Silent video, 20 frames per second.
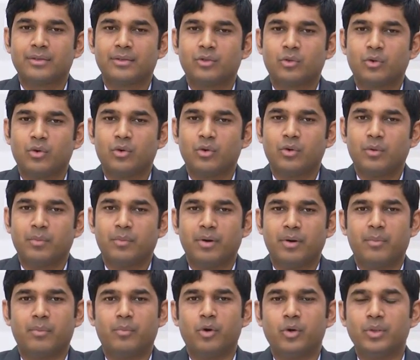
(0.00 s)
So
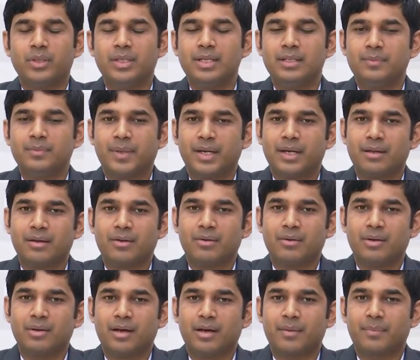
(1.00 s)
both these
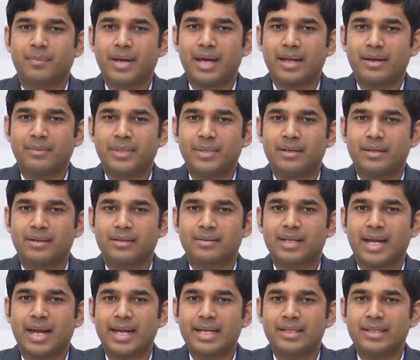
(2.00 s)
particular
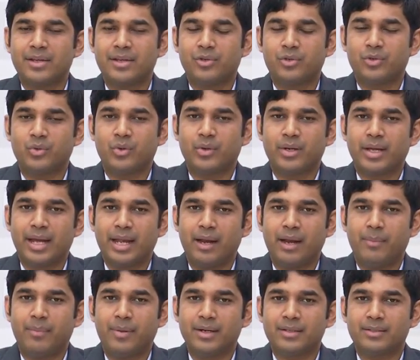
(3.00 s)
parameters, I think, should
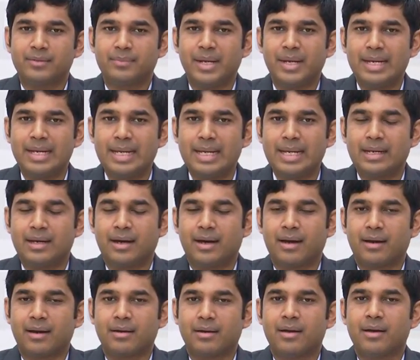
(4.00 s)
help us maintain
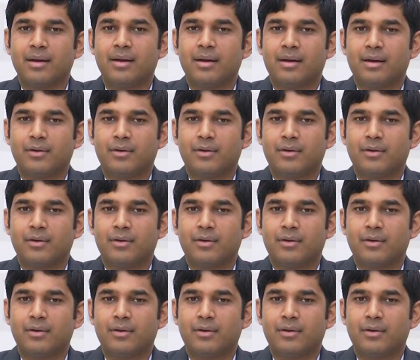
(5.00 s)
our